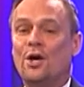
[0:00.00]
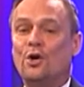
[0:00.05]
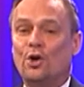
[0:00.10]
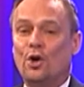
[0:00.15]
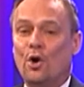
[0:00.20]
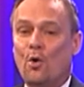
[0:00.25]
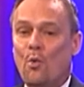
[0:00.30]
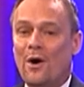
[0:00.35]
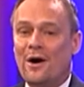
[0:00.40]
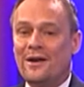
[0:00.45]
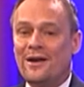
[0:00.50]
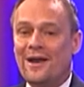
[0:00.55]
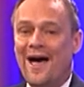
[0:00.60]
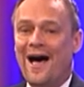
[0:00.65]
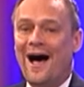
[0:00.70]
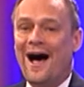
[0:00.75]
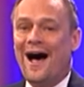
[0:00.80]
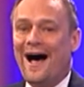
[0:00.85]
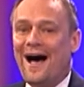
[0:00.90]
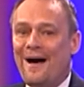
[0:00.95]
You know what?
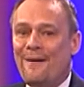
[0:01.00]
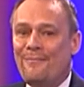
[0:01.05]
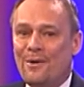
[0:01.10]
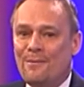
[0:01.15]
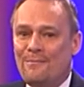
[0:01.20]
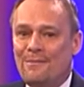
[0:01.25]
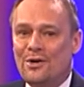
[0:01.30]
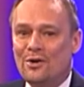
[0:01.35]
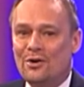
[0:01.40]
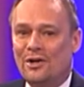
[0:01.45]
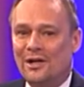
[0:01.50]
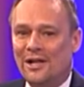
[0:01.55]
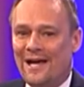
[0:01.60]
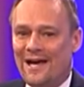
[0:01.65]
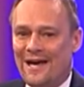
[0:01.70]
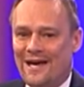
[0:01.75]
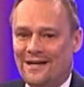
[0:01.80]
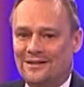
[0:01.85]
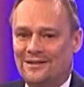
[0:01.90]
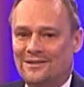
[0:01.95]
I'm the middle
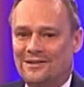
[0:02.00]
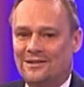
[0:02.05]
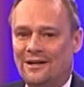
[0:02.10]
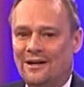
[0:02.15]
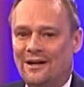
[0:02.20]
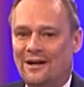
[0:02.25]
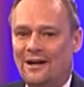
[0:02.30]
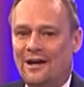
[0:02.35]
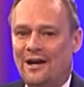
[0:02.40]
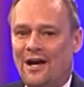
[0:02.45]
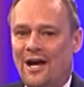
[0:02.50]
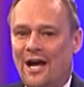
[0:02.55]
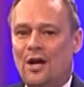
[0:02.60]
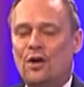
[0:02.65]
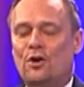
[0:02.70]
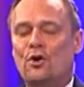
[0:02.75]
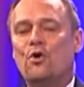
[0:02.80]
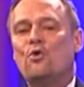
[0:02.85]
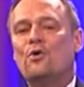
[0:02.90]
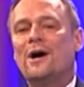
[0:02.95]
class.
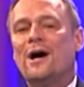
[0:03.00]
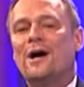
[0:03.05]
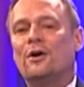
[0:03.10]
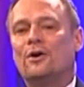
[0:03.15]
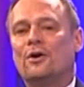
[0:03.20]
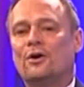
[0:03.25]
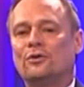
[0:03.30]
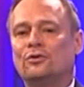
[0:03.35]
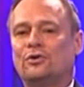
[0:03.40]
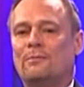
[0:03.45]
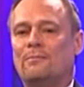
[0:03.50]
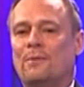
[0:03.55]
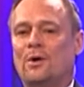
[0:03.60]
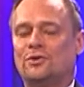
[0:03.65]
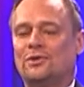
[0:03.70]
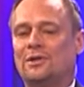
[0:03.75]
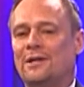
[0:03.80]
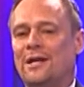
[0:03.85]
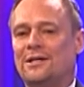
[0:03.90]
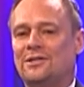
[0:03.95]
And who got hurt the
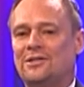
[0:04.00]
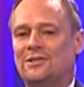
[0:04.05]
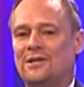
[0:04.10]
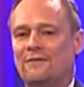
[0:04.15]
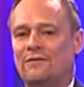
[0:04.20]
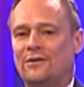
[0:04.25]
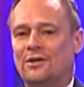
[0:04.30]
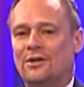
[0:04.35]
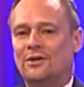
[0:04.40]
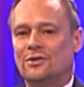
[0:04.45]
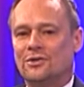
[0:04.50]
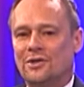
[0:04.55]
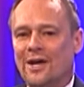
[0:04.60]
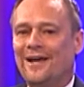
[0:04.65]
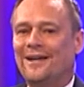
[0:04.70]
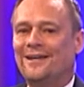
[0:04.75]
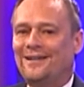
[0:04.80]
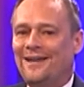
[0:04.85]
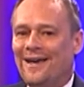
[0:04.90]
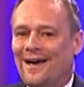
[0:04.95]
most the last 7 years?
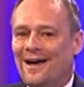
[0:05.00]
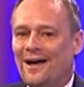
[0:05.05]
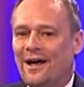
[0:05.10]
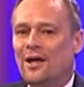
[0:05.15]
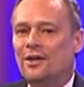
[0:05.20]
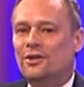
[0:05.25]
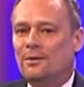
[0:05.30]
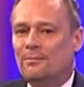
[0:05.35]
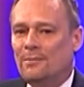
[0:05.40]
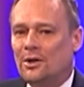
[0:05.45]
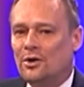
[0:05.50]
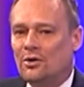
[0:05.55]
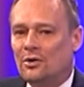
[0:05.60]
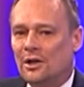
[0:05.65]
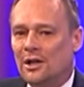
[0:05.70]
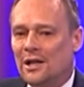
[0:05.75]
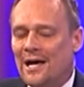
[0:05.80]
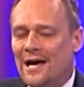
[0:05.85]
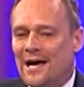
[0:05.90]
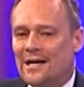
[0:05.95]
Yeah, the middle
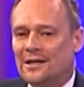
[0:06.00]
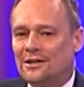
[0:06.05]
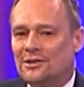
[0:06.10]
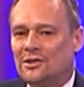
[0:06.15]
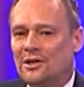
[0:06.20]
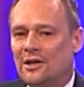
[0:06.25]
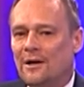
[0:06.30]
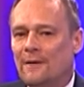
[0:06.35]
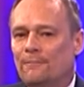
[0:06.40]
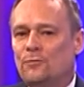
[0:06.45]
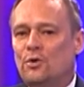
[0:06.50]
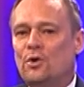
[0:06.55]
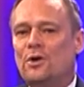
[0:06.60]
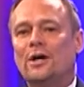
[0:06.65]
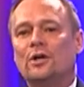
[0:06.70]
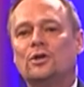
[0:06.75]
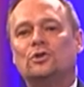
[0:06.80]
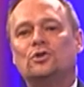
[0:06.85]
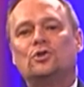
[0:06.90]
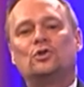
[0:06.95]
class. You
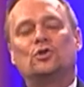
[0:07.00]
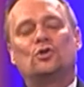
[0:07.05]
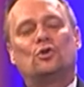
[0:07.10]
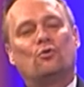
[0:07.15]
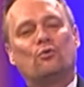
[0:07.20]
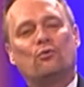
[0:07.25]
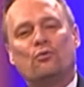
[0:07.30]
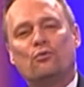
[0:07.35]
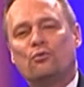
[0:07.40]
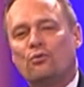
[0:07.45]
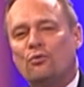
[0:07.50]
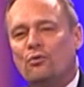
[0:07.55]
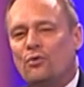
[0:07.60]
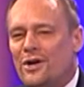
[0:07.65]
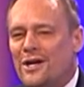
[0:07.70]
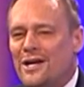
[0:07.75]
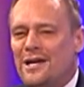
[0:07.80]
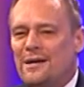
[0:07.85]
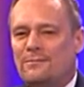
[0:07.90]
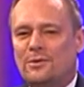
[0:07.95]
got
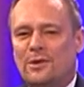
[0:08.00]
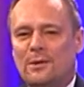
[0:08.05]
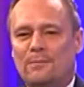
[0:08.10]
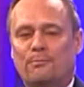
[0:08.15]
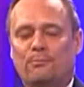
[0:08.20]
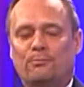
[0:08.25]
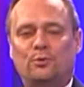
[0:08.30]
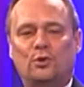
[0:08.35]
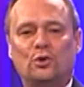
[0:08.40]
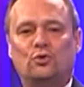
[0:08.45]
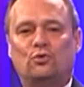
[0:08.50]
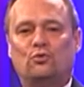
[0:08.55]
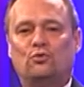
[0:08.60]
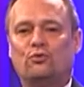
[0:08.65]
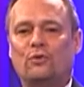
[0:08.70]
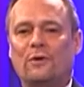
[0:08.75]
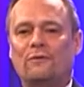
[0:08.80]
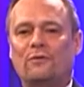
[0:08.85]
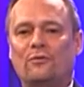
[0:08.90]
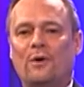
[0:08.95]
screamed and just
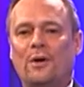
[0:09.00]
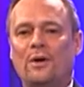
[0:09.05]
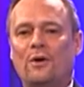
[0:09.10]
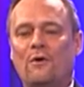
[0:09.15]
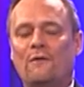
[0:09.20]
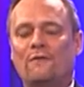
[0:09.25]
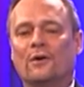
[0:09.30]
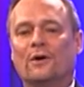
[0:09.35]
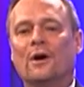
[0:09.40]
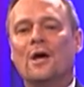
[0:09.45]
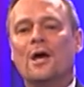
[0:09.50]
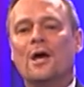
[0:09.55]
driven right over.